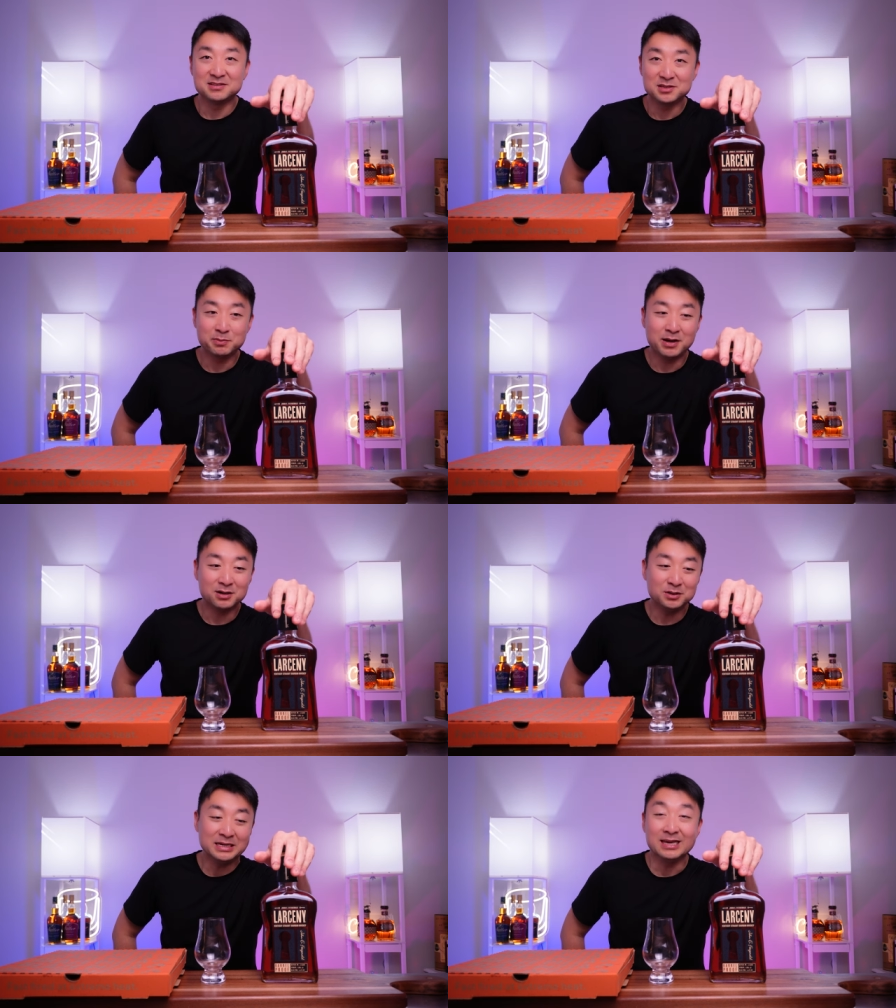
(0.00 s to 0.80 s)
This
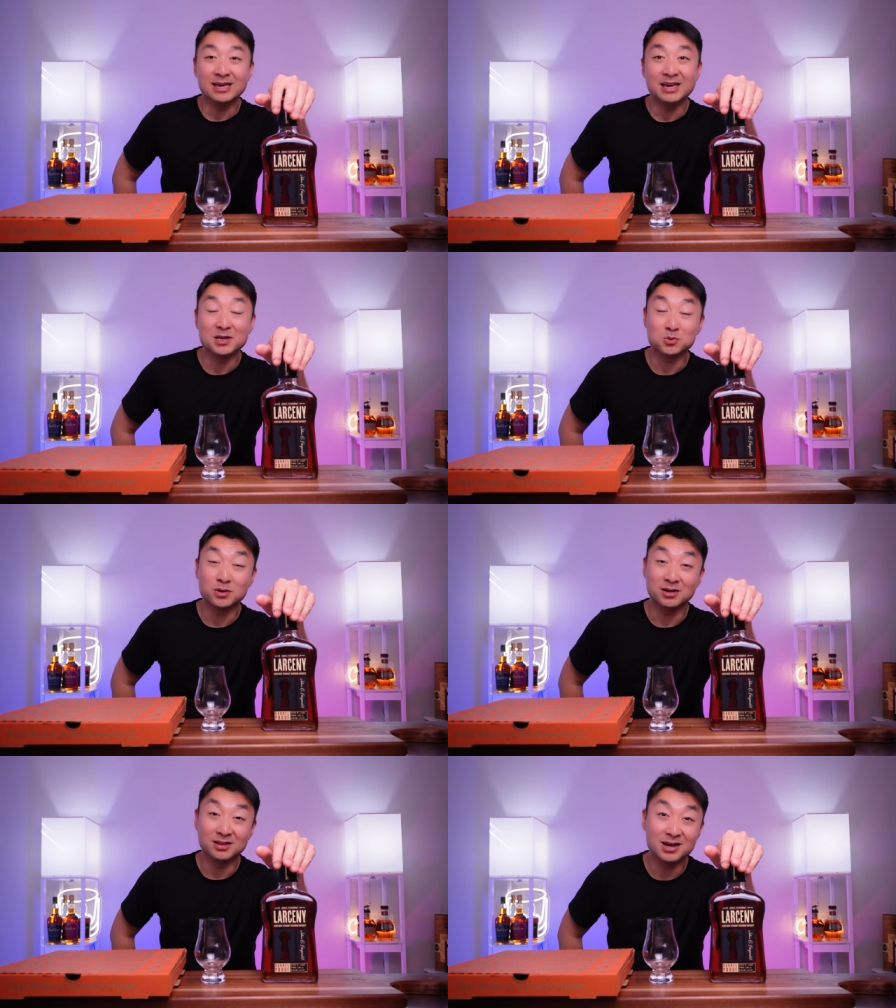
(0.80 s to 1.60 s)
bottle has
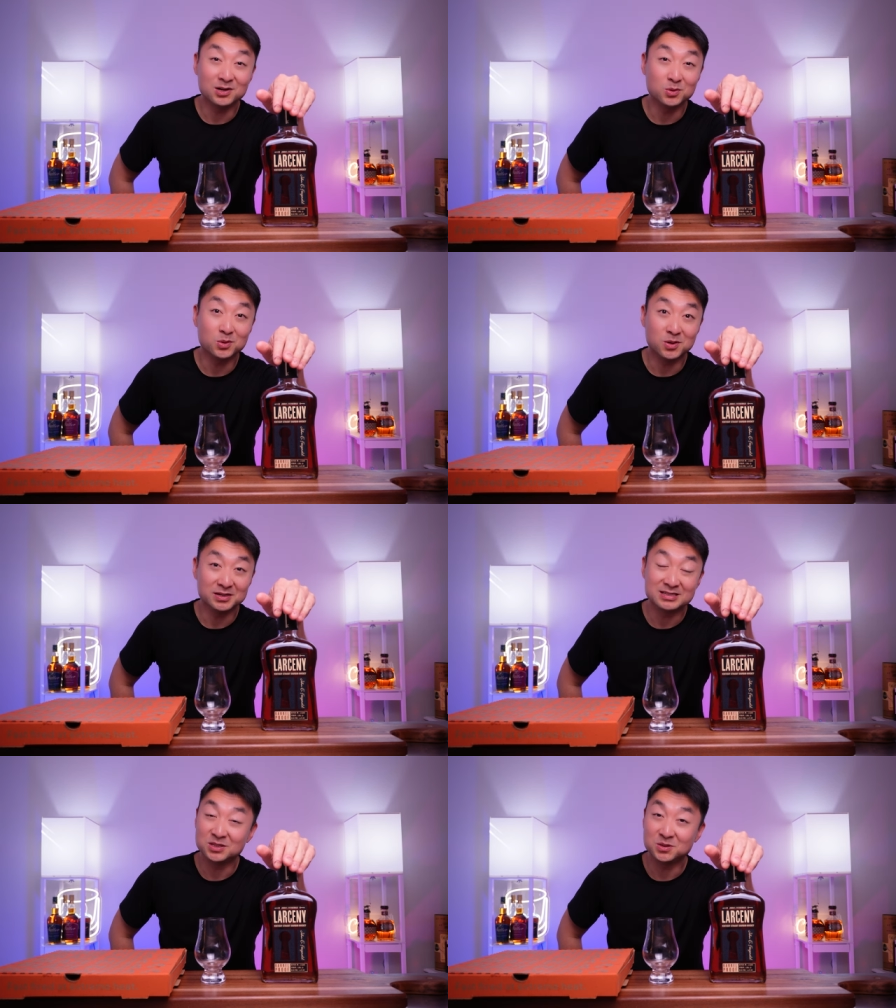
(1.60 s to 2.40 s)
won a lot of
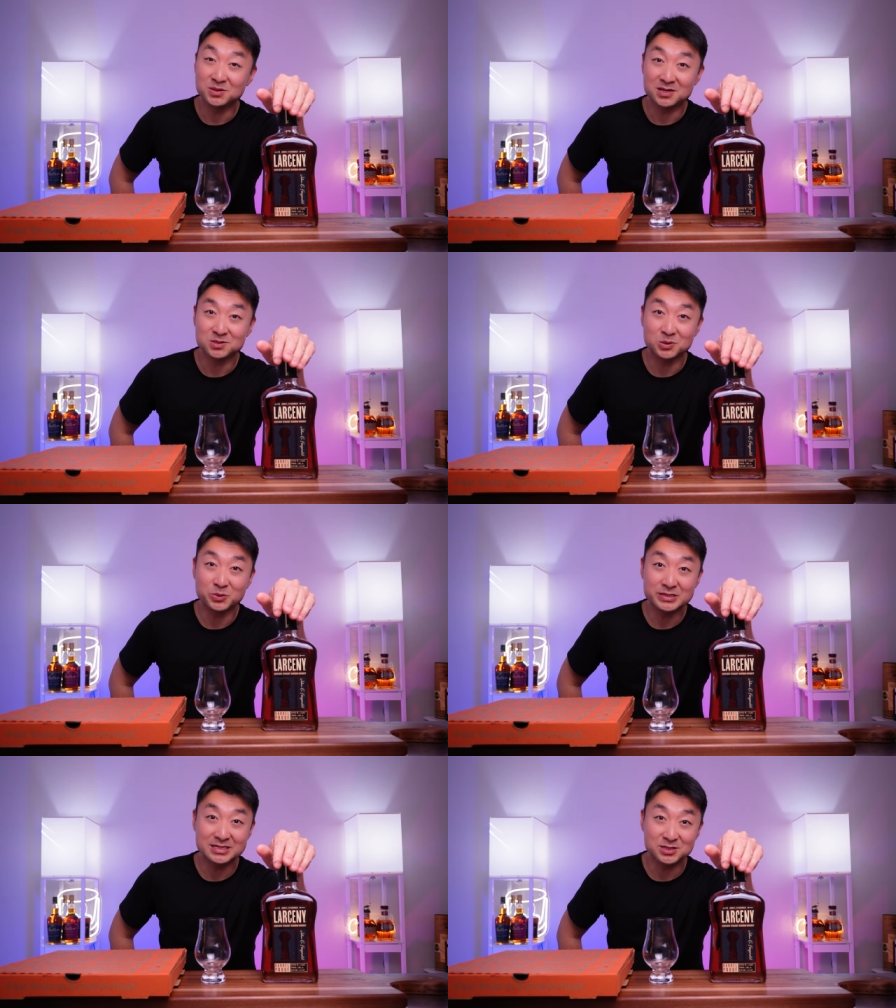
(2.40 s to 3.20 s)
awards in
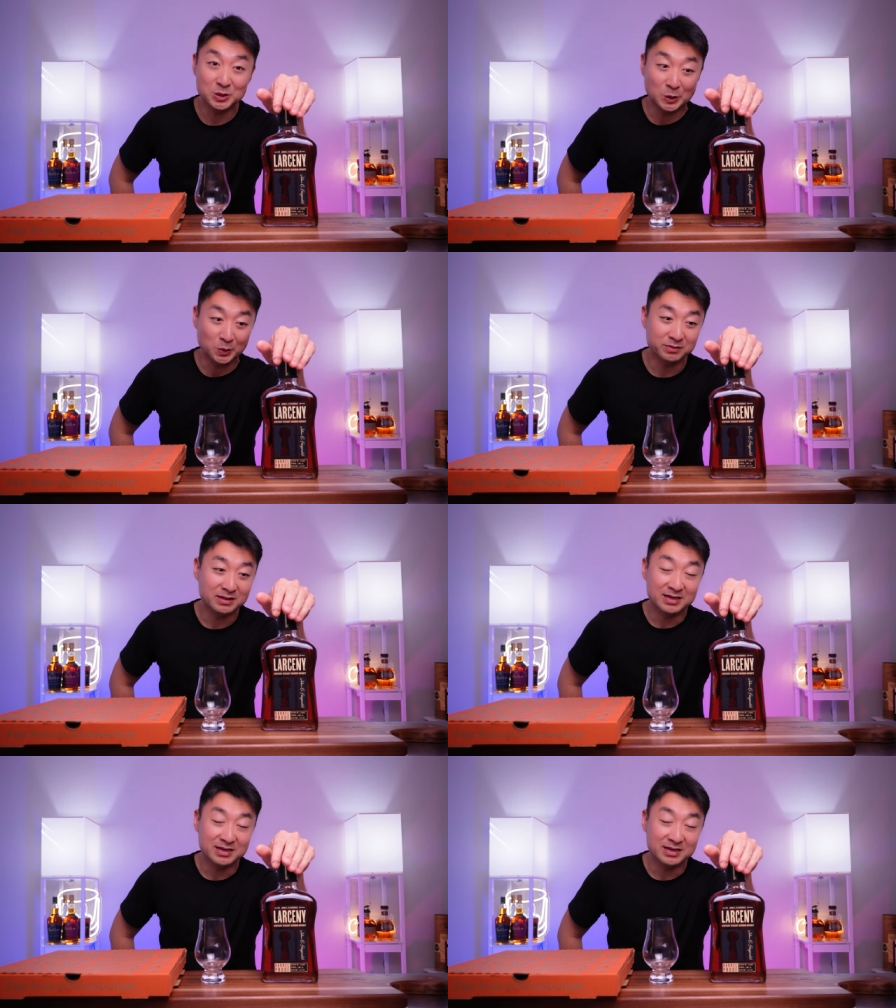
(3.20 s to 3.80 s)
2022.